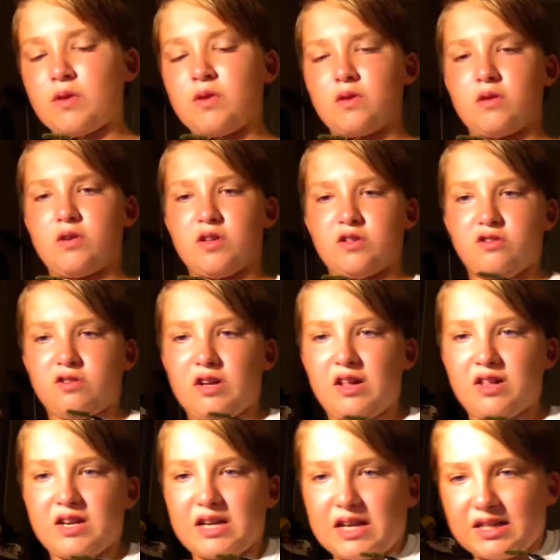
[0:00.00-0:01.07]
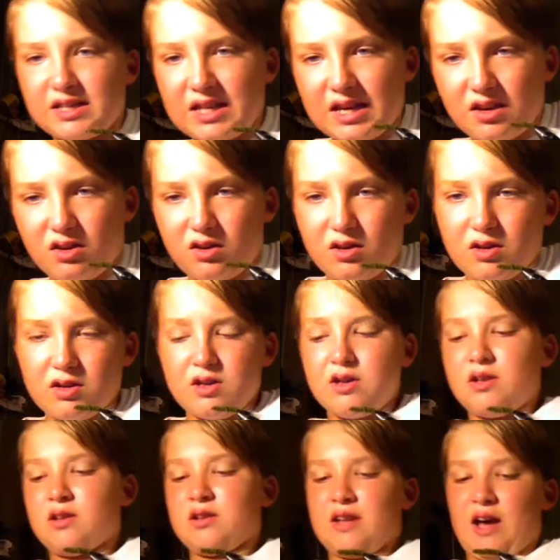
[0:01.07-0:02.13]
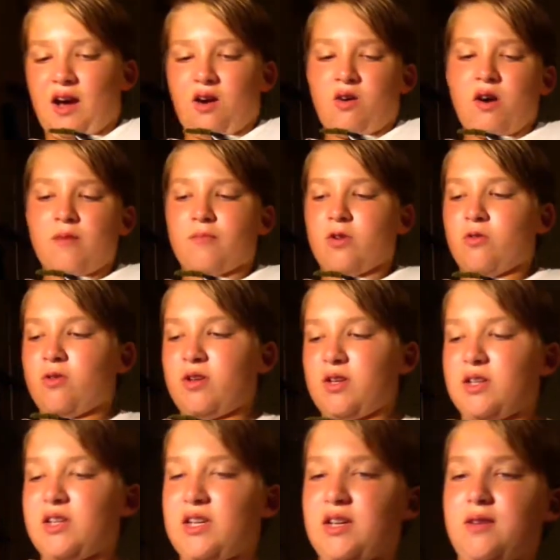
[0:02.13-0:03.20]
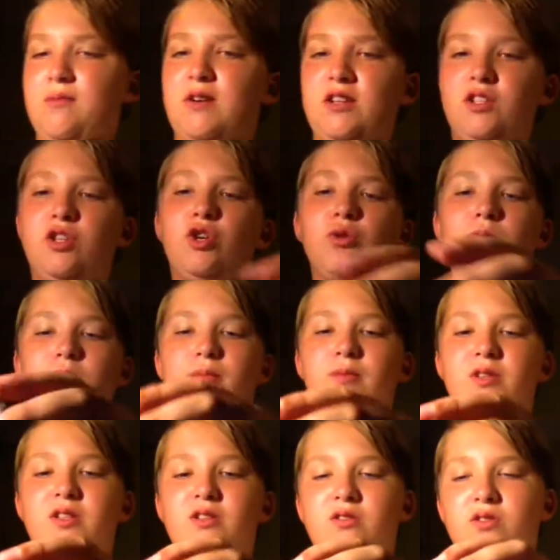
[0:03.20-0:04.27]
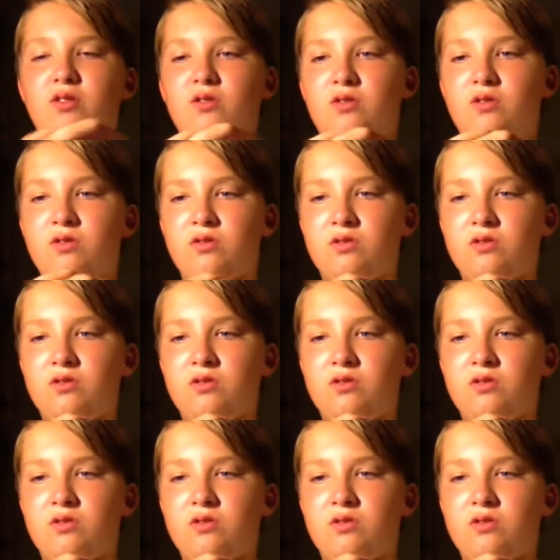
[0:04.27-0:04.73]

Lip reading: Okay, so now that I got that on, now I'm going to take my tubing material.